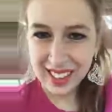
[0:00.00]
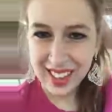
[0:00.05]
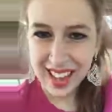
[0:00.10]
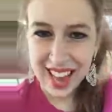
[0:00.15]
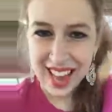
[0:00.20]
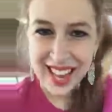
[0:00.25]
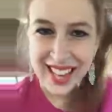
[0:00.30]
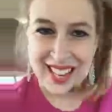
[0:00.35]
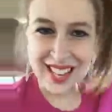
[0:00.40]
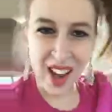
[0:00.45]

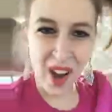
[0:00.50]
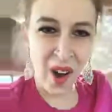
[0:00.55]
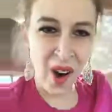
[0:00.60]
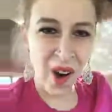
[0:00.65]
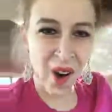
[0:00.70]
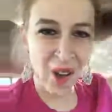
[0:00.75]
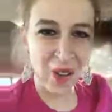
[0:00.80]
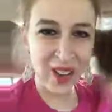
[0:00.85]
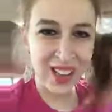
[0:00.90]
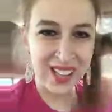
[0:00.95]
Hey,
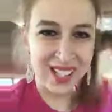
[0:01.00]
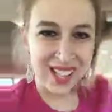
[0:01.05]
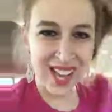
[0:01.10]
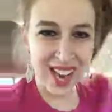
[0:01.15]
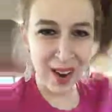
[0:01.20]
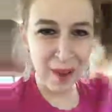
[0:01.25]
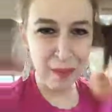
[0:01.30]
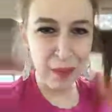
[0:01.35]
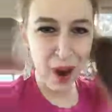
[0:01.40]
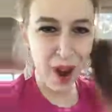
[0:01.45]
yo, it's
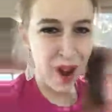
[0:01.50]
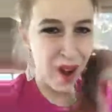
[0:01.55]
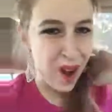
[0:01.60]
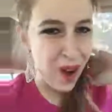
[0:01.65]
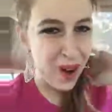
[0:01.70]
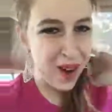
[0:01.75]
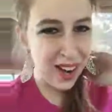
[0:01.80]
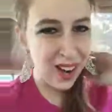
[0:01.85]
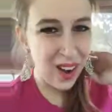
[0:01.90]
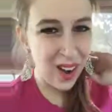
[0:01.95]
there, bro.
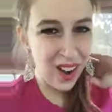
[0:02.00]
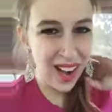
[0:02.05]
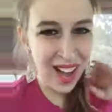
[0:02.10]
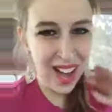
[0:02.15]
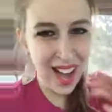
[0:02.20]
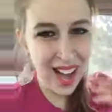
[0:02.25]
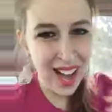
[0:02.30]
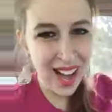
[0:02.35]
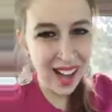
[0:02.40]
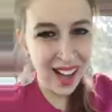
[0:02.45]

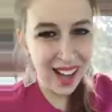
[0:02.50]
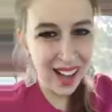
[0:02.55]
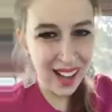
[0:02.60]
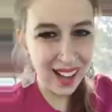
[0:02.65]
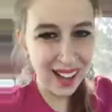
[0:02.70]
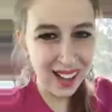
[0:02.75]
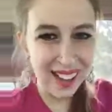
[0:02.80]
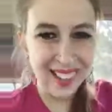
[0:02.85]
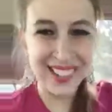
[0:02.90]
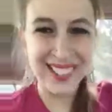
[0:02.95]

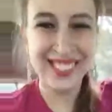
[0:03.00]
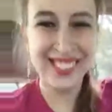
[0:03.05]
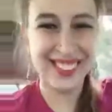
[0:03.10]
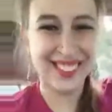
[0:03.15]
Aloha.